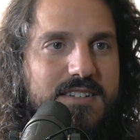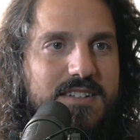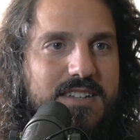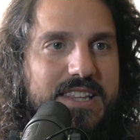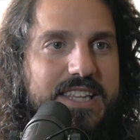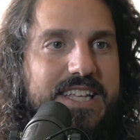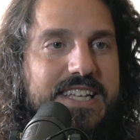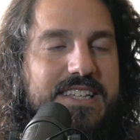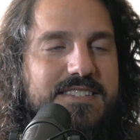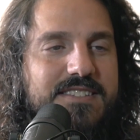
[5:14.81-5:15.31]

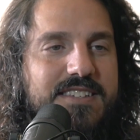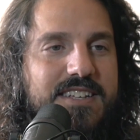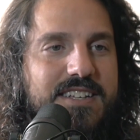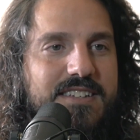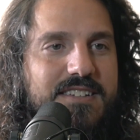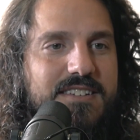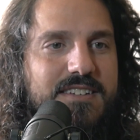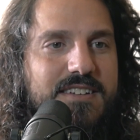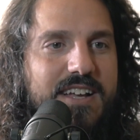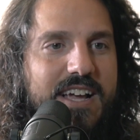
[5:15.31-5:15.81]
leans
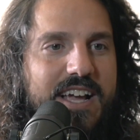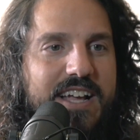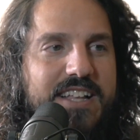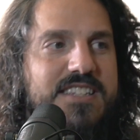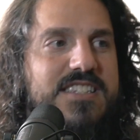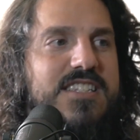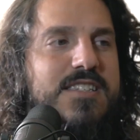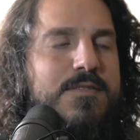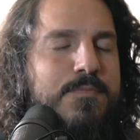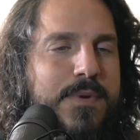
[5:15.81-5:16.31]
in
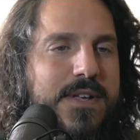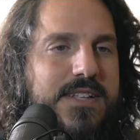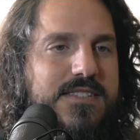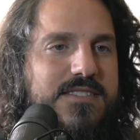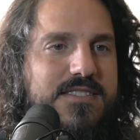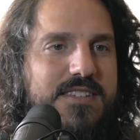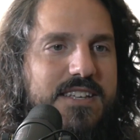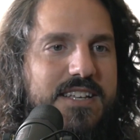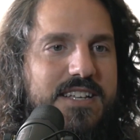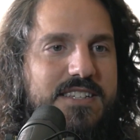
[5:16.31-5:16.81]
and
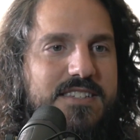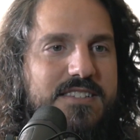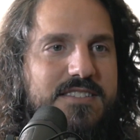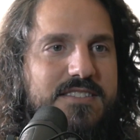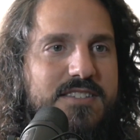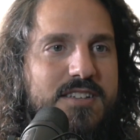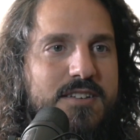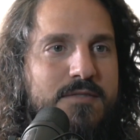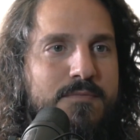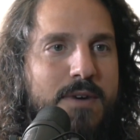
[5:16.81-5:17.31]
spits
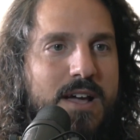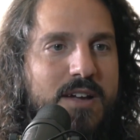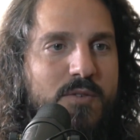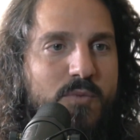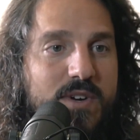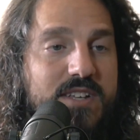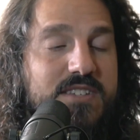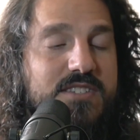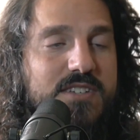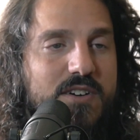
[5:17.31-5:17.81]
into my
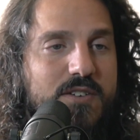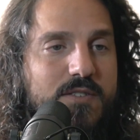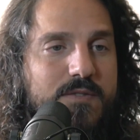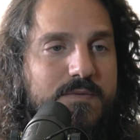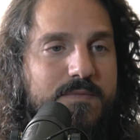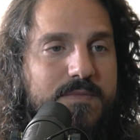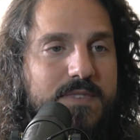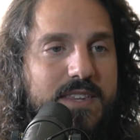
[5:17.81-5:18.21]
window.